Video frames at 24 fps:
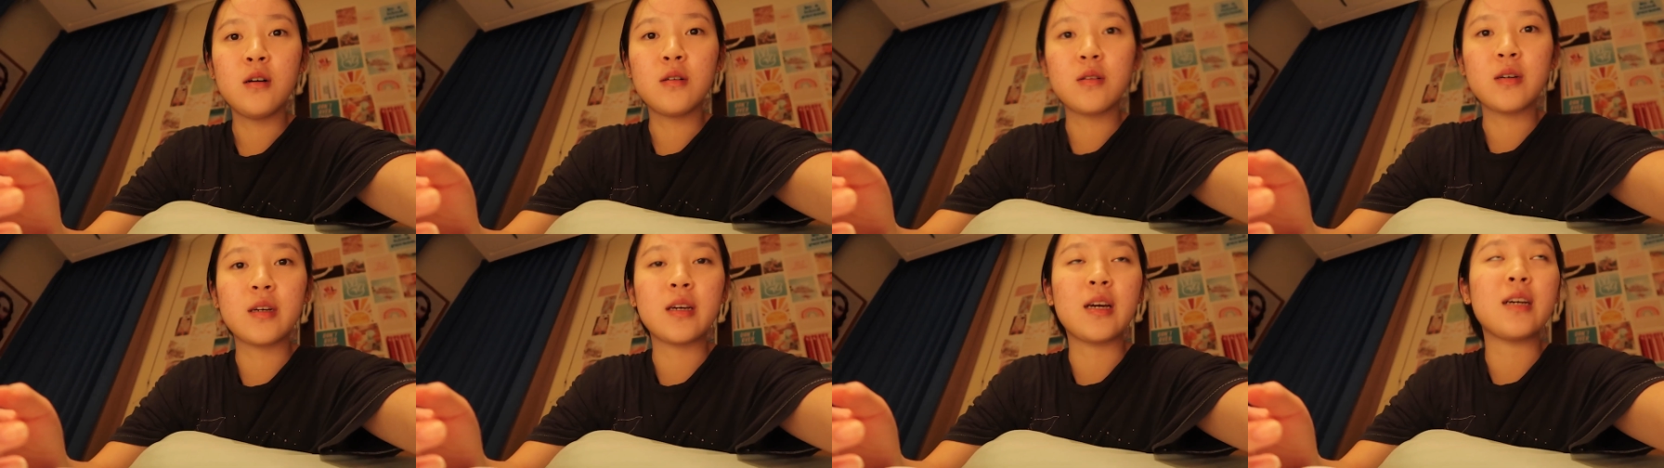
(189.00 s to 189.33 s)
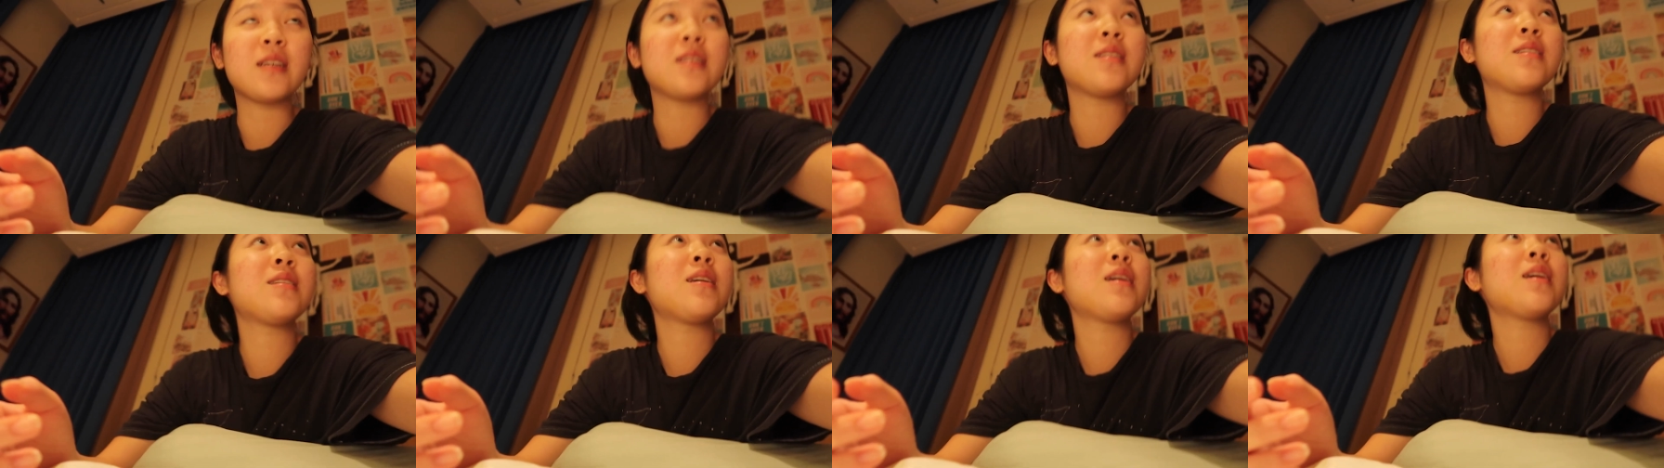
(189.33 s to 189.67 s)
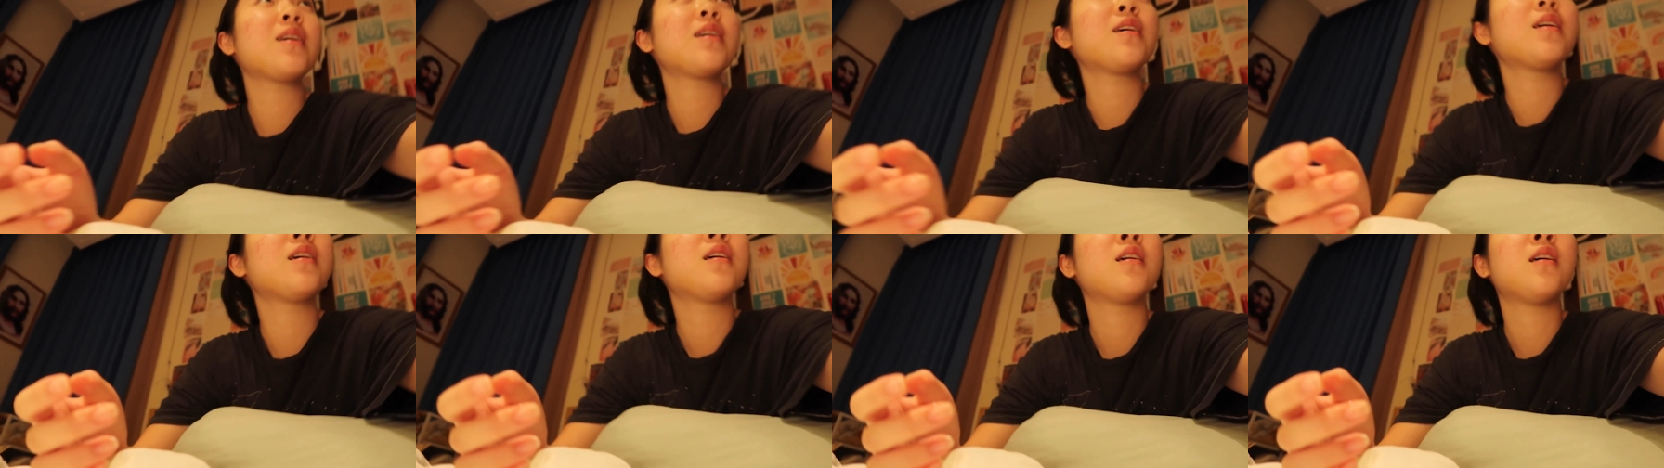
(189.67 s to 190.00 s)
Okay guys, it's
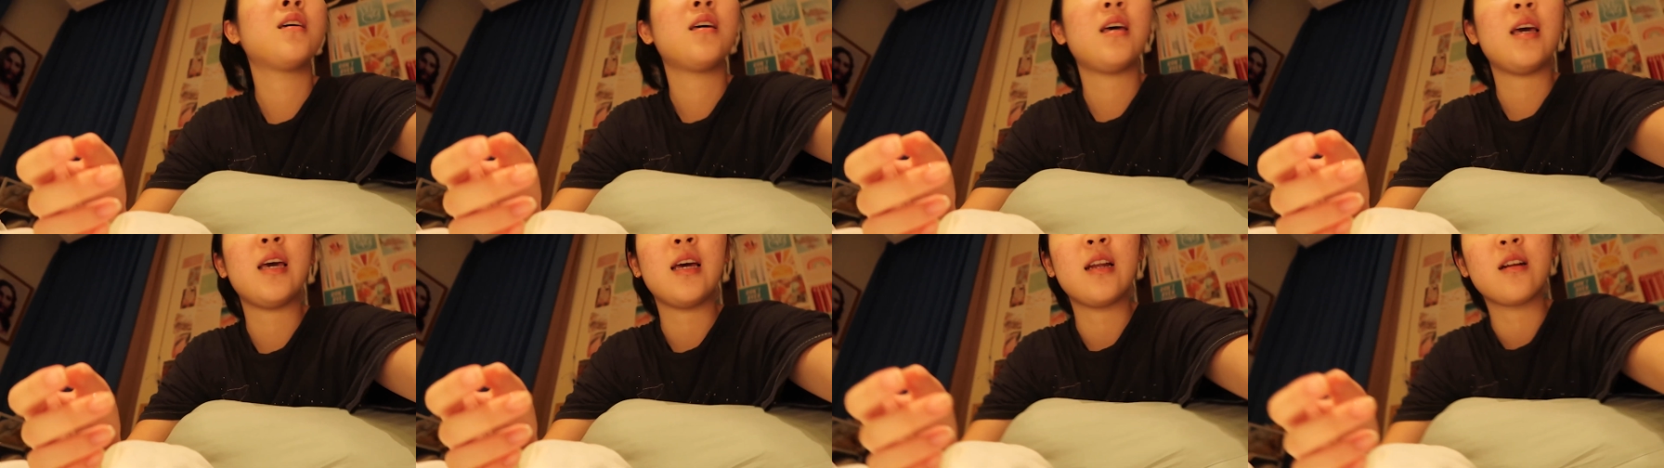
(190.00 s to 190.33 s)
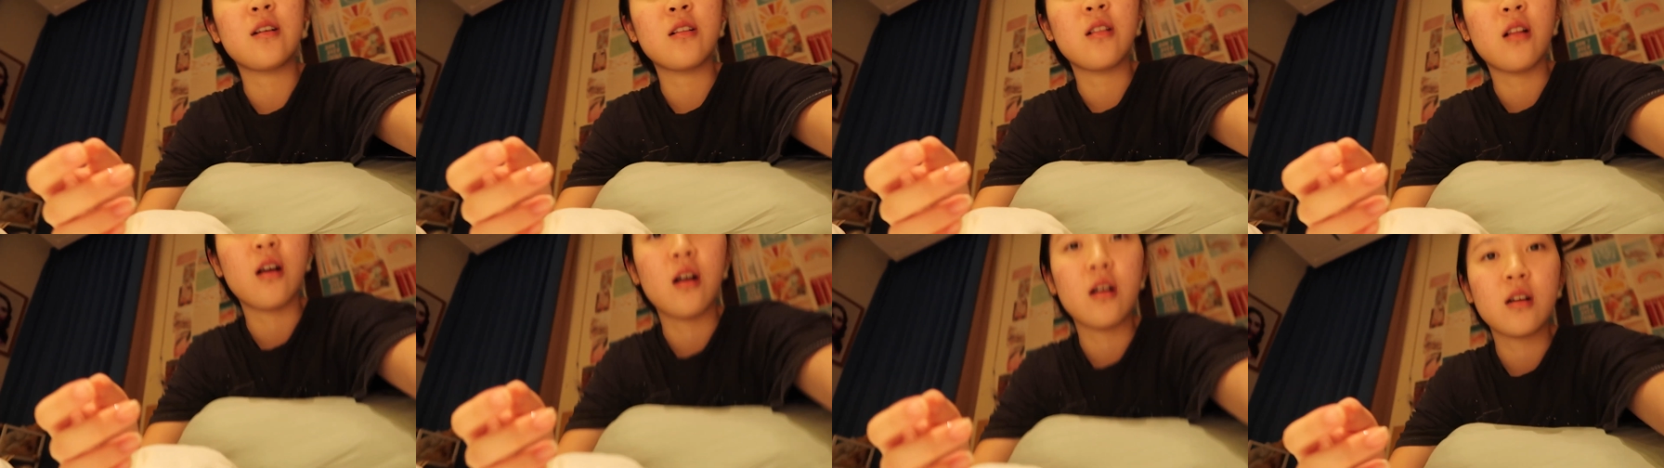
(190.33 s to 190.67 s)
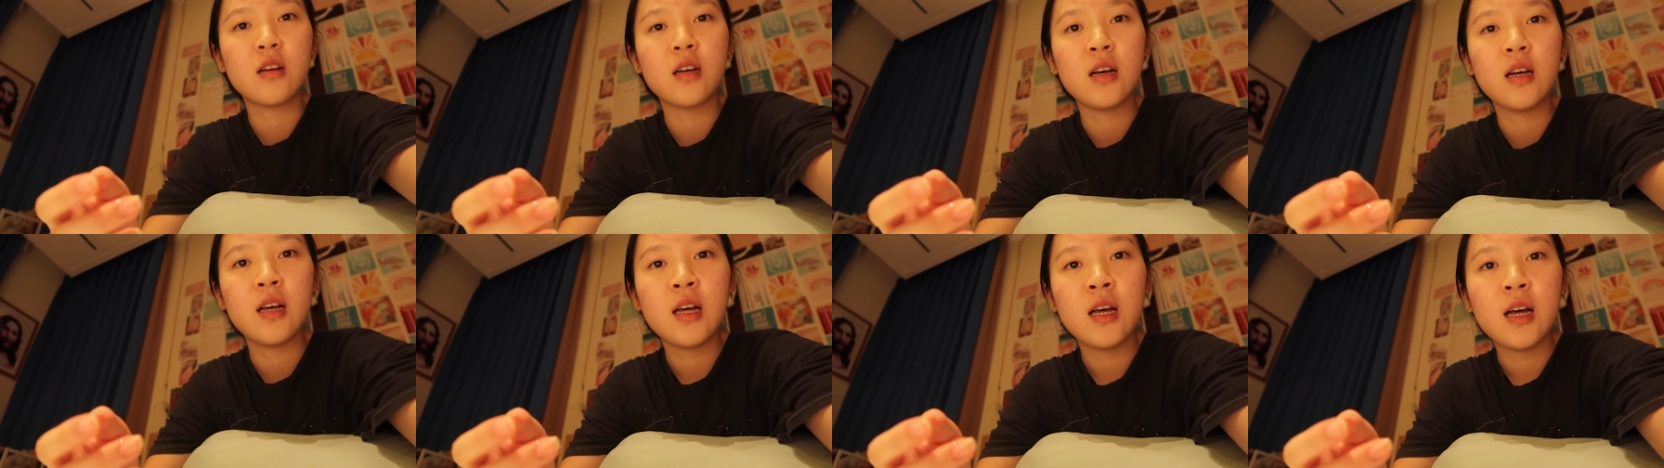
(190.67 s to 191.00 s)
like 8 o'clock.